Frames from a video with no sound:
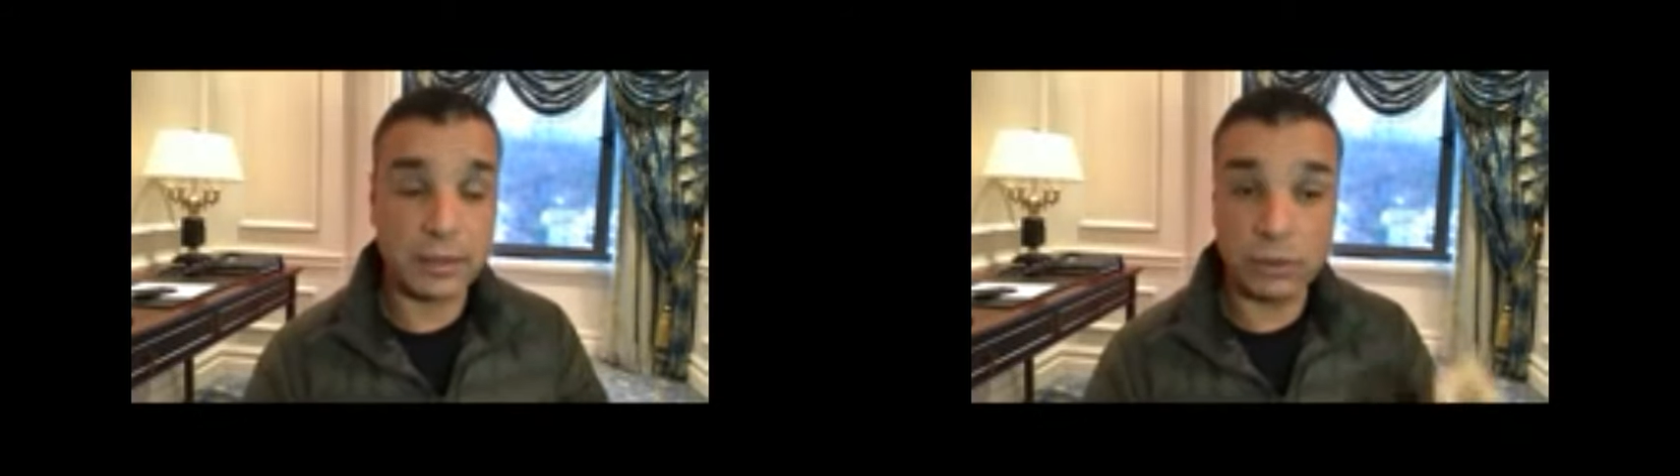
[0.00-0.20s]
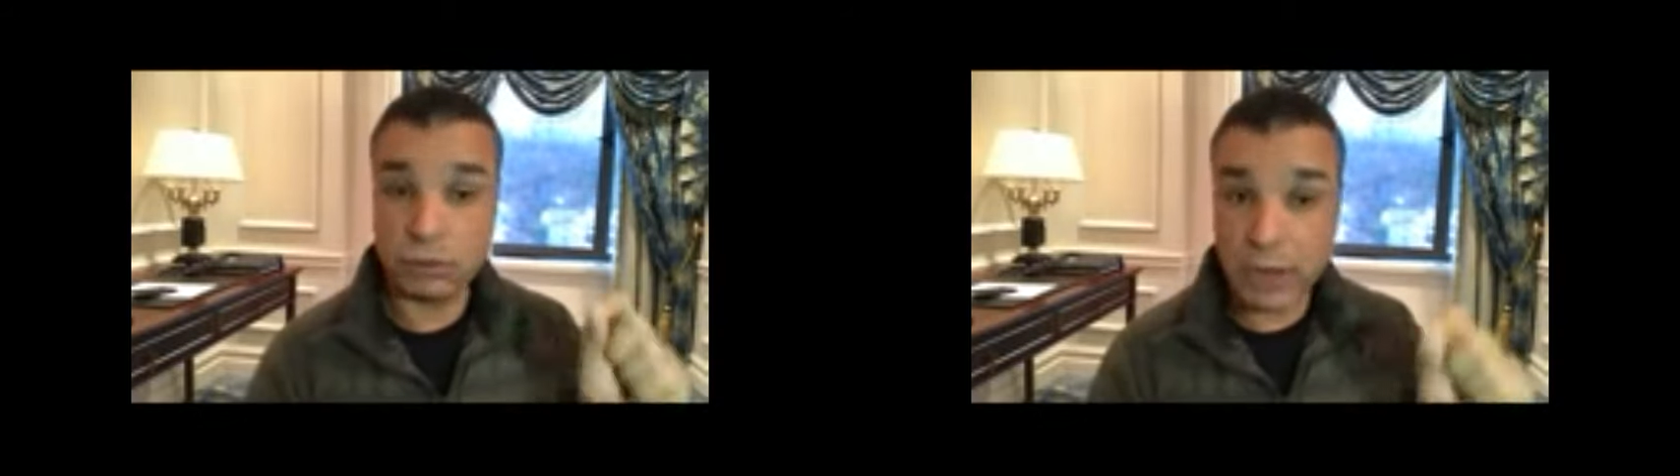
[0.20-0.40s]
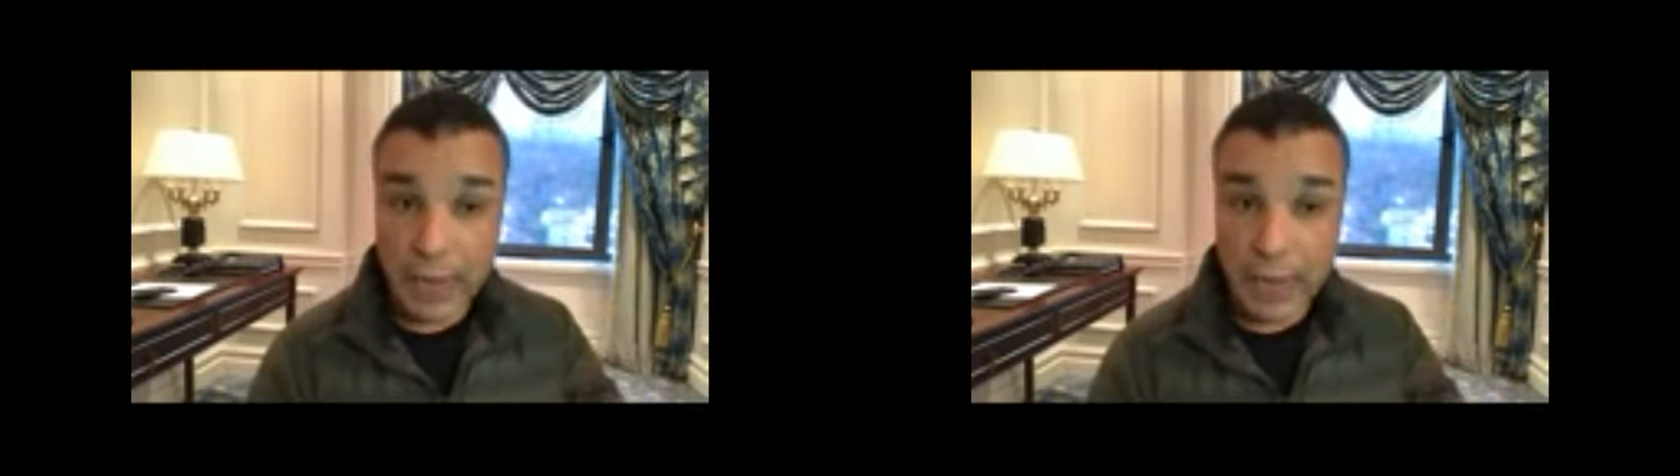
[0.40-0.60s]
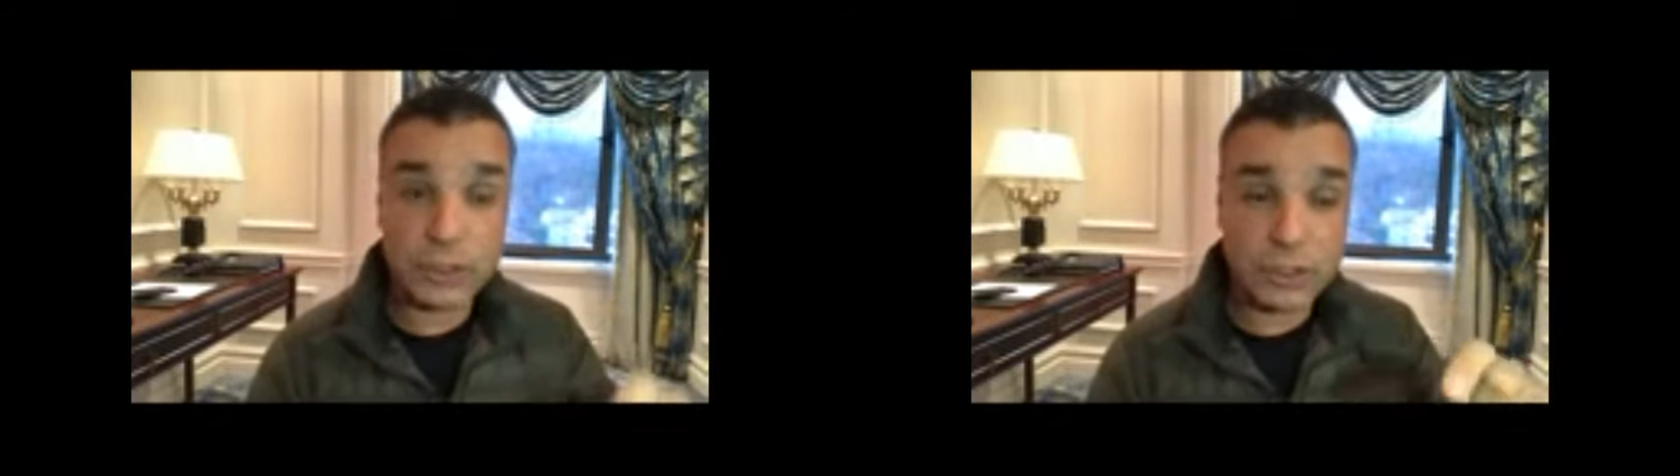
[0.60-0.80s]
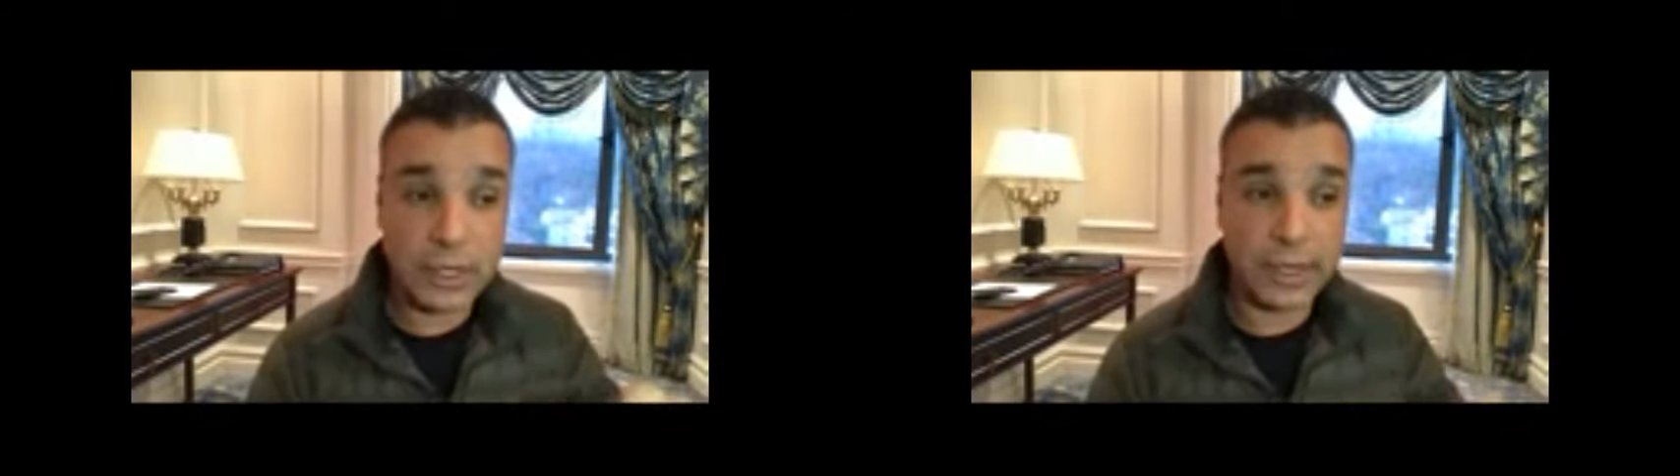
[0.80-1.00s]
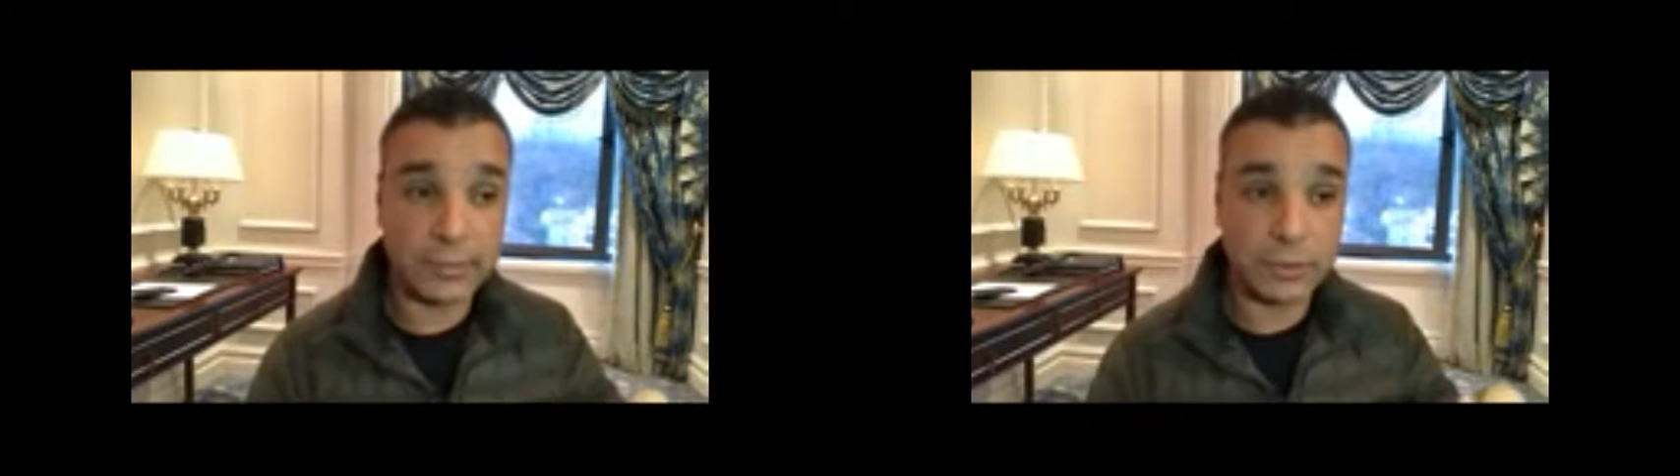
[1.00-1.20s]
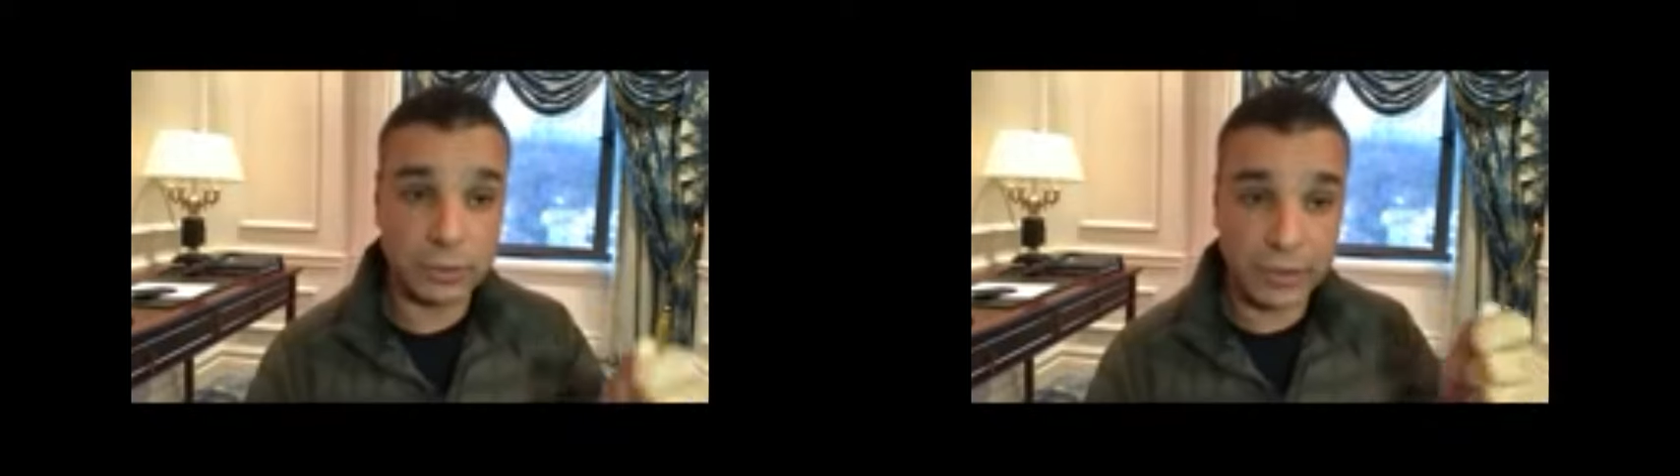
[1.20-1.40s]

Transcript: now it's time to